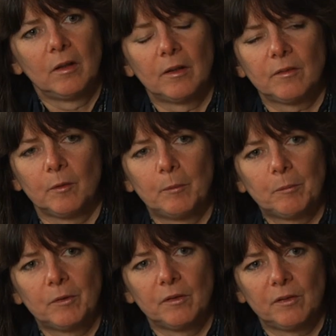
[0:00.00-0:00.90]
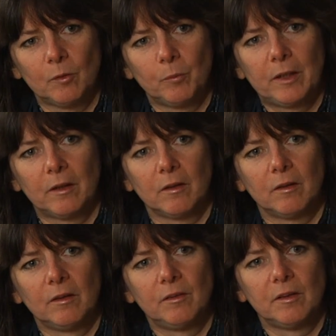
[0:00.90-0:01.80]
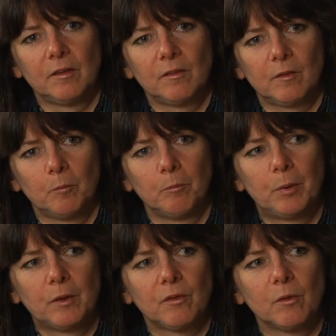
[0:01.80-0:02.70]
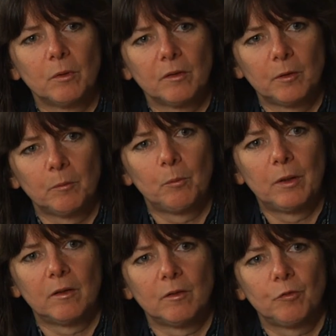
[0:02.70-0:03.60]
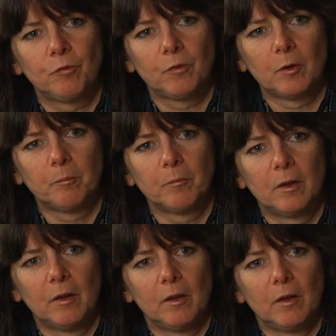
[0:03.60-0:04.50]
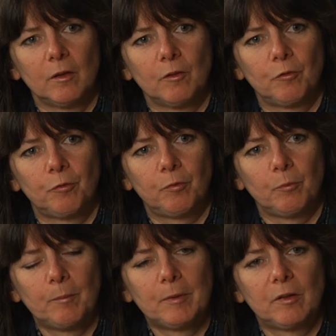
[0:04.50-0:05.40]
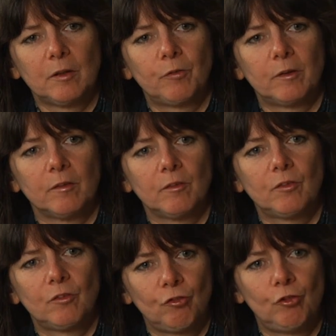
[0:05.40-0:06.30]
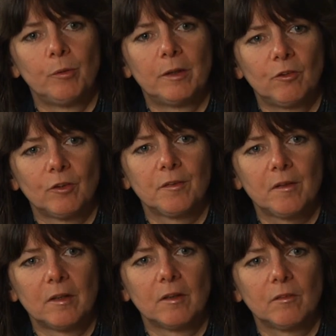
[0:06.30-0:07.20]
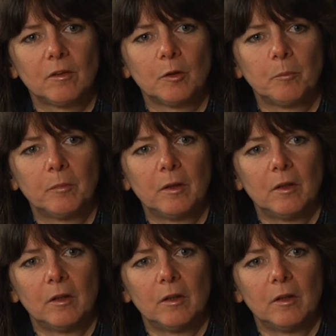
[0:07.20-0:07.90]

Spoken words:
Yes, I'm absolutely certain we can, and indeed in some parts of the world I'm aware of women seafarers doing just that.